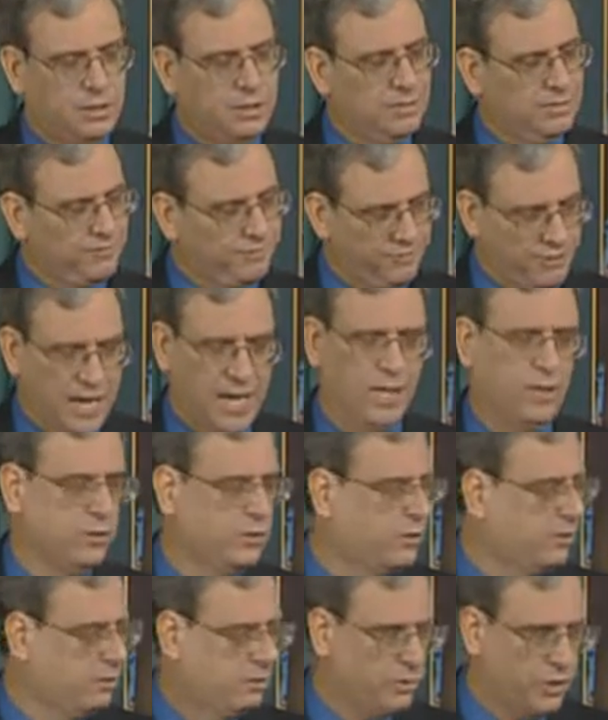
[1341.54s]

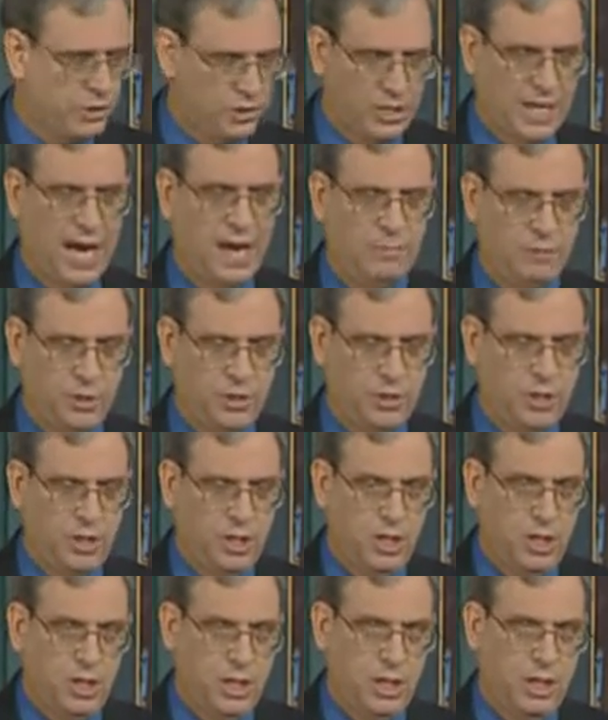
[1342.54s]
fail to establish
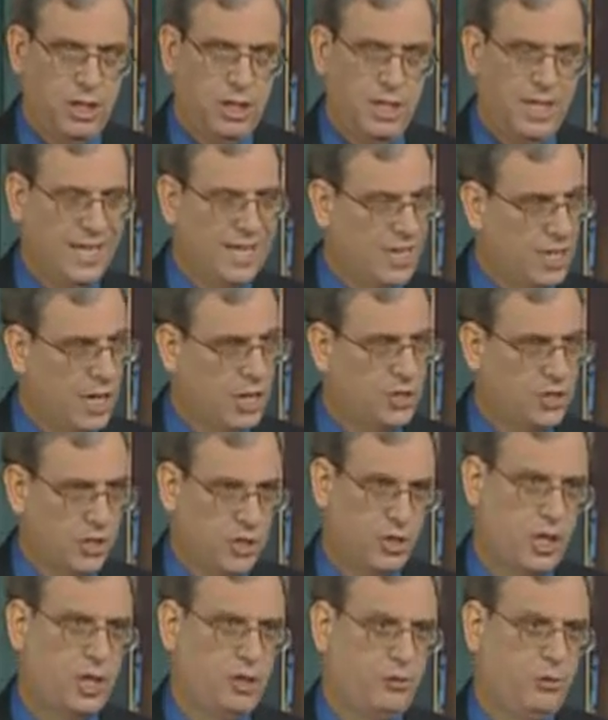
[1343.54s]
a
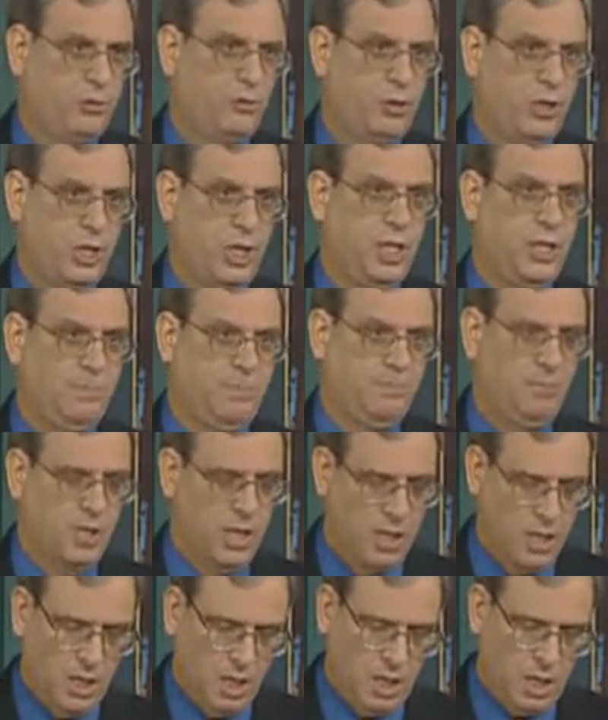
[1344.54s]
successful regime.
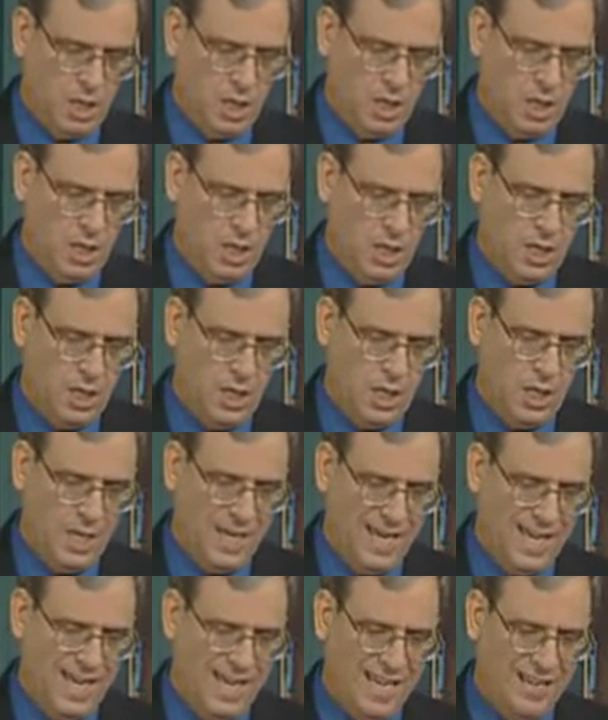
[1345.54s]

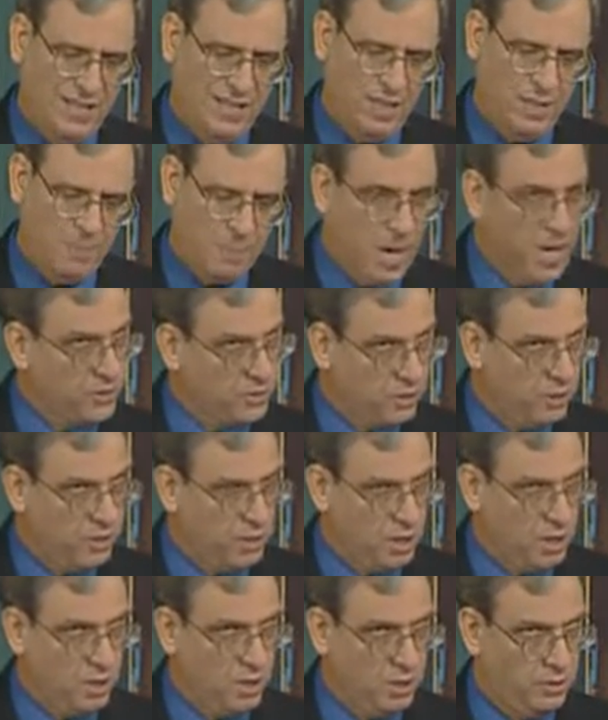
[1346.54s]
And the
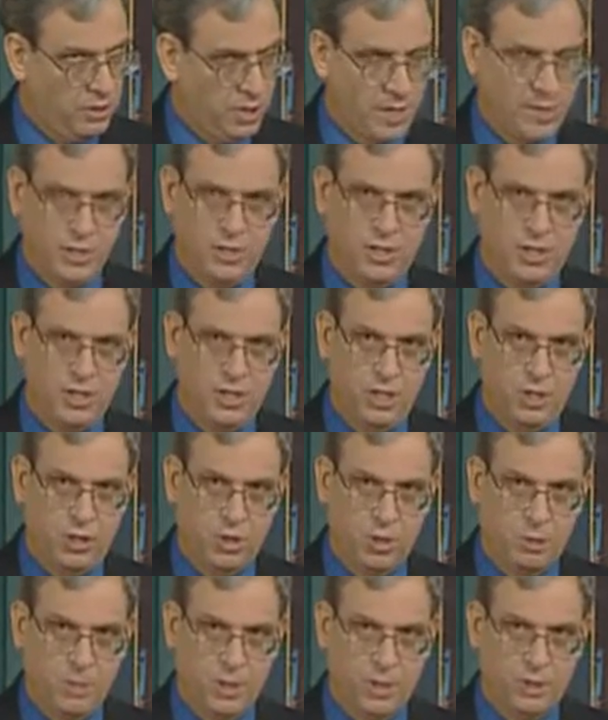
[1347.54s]
Abbasid dynasty
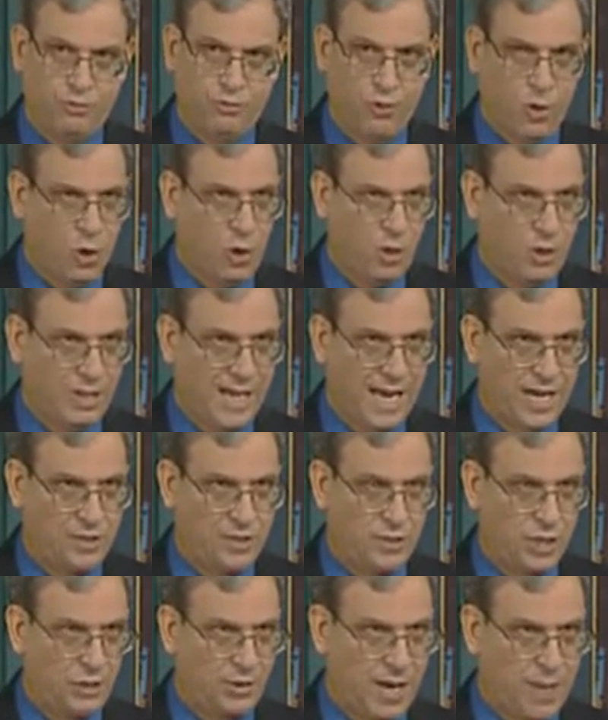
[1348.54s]
didn't so much fall
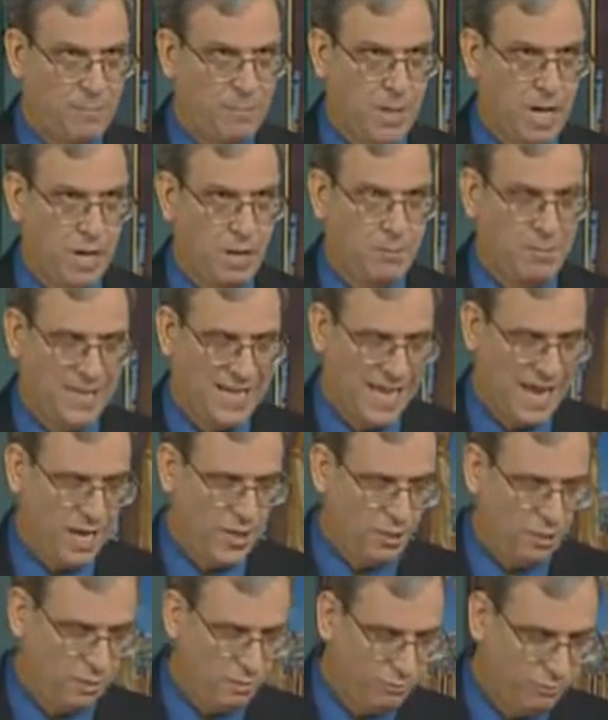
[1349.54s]
as their empire
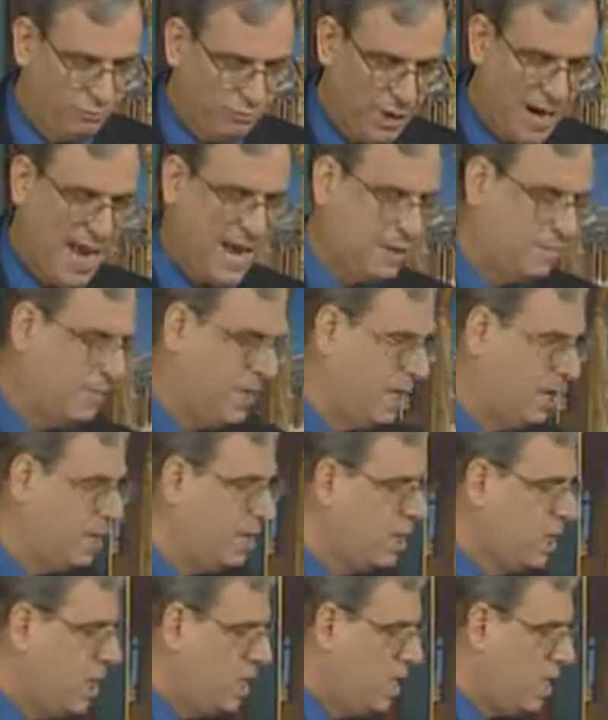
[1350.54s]
began to fragment
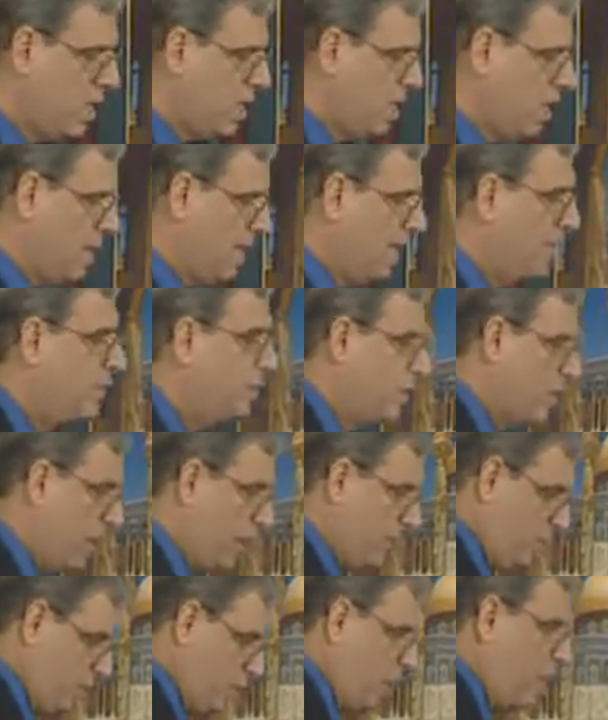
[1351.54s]
in the
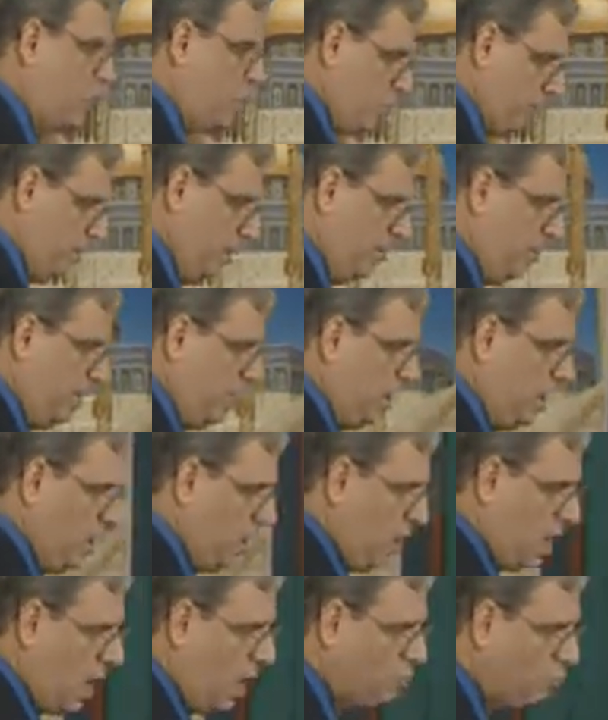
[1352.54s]
9th century.
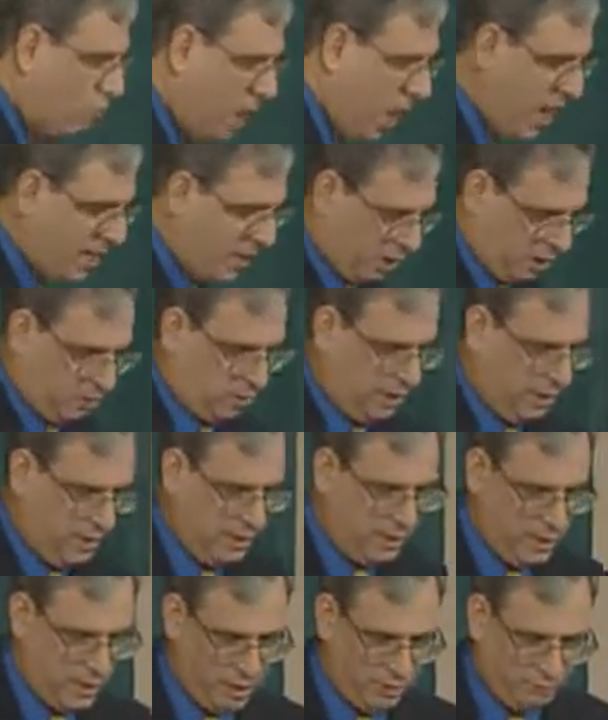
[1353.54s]

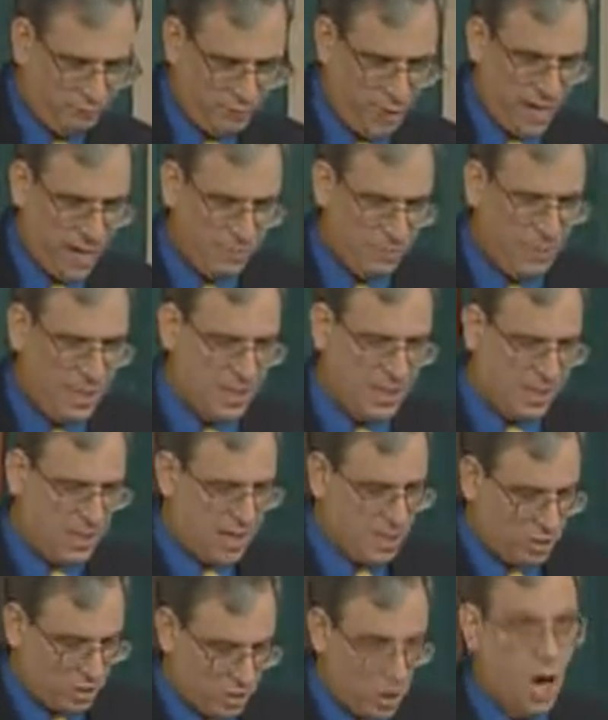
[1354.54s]
Ironically, it fragmented
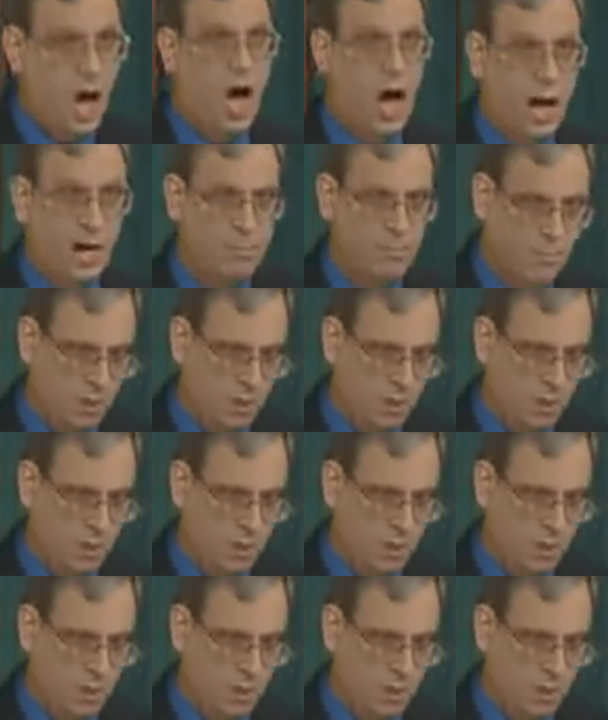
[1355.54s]
at a time